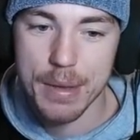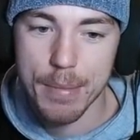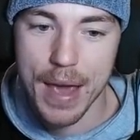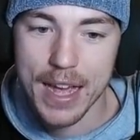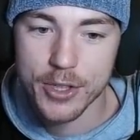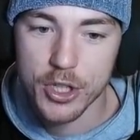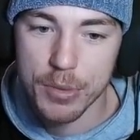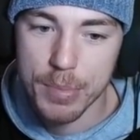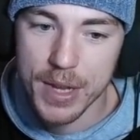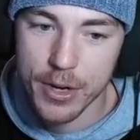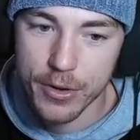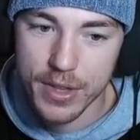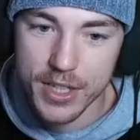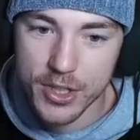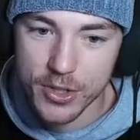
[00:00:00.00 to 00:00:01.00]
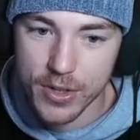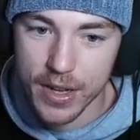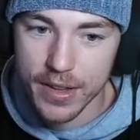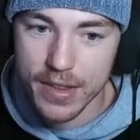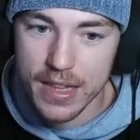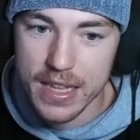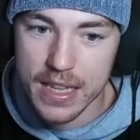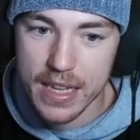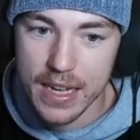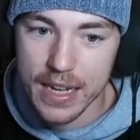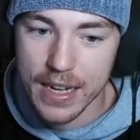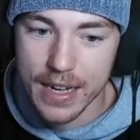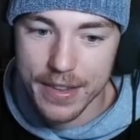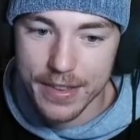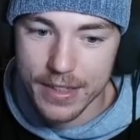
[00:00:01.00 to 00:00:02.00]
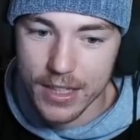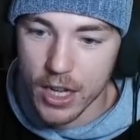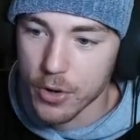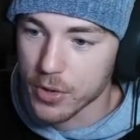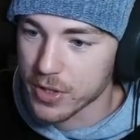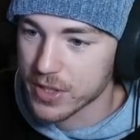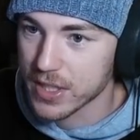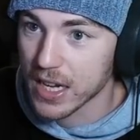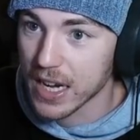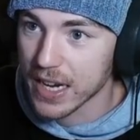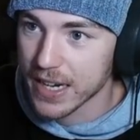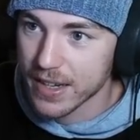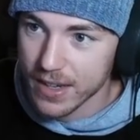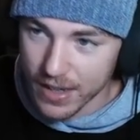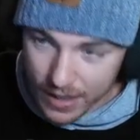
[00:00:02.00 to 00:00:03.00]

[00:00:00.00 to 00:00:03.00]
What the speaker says: matchup here. These are on the lower side